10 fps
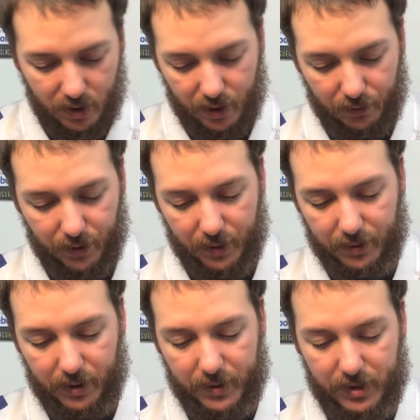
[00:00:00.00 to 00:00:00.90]
And what
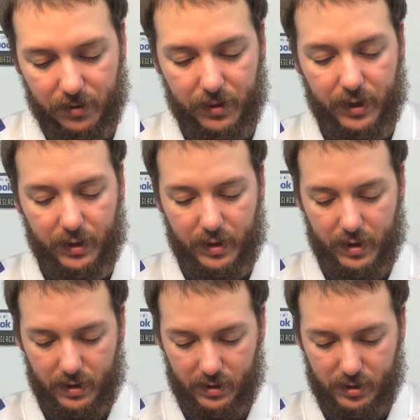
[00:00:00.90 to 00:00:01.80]
I'm going to be doing
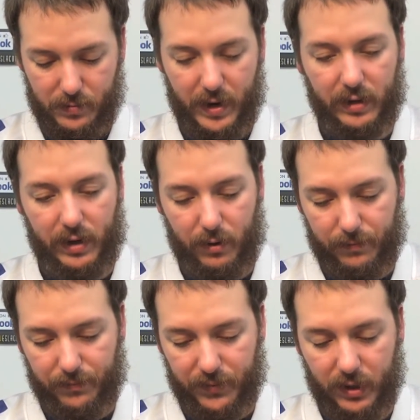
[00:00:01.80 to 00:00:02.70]
is parallel.
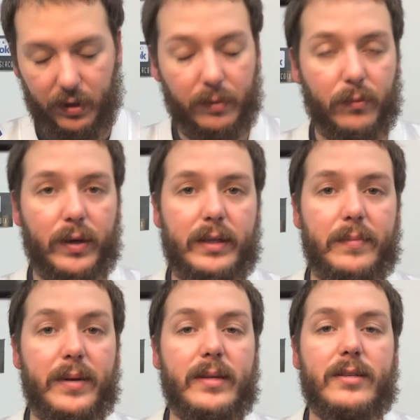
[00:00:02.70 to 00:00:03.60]
What
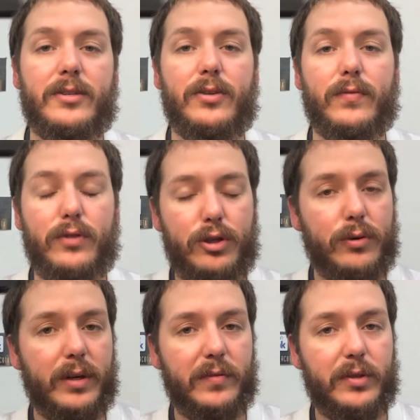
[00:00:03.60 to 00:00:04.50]
that means is you have
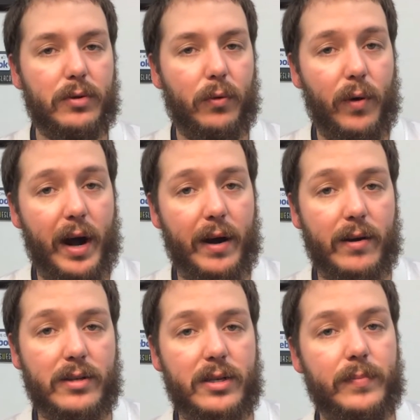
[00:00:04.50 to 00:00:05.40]
2 individual
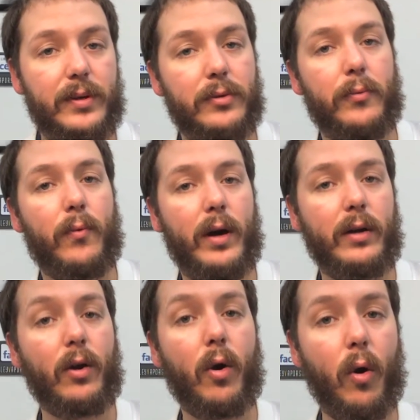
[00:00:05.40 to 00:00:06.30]
wires to build
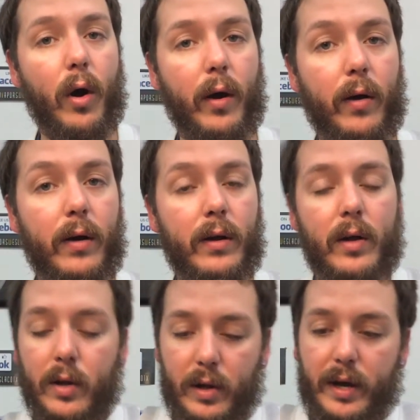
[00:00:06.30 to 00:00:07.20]
1 coil,
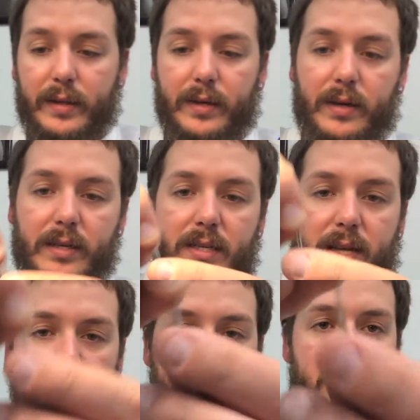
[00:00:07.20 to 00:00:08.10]
and they're going to
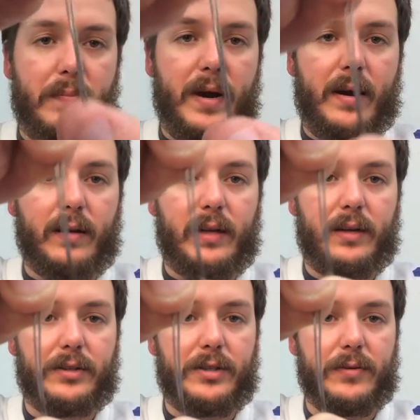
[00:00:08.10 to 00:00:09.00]
stay
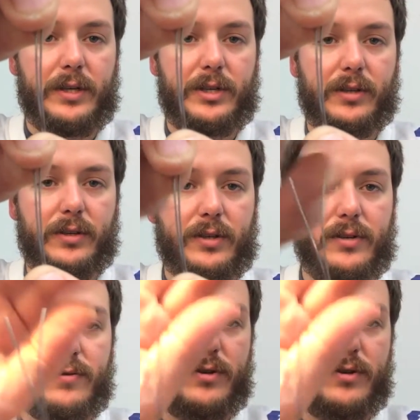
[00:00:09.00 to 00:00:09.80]
parallel to each other. You